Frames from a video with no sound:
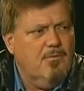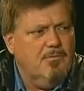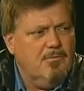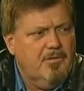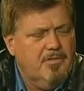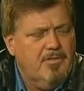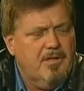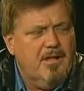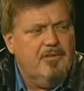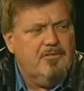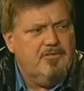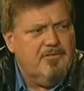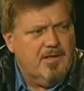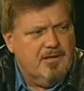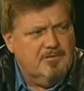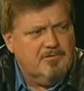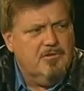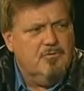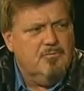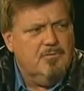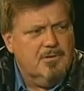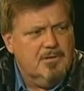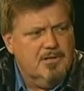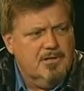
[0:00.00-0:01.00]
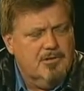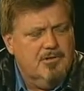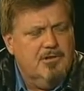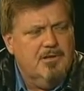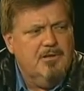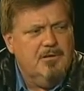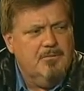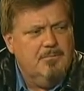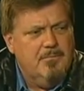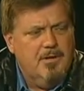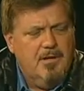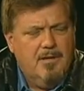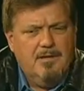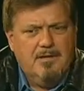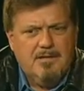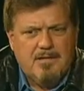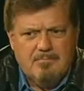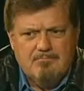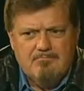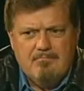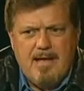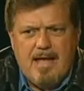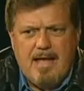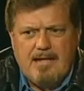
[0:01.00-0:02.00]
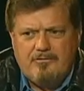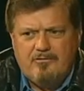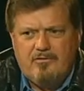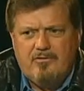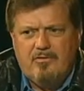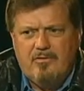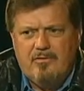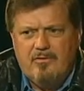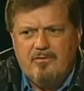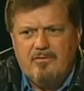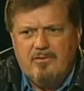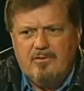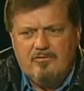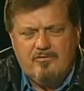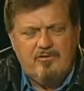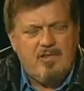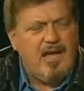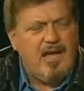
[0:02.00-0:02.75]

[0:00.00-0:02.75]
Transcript: one we thought sounded really good and matched the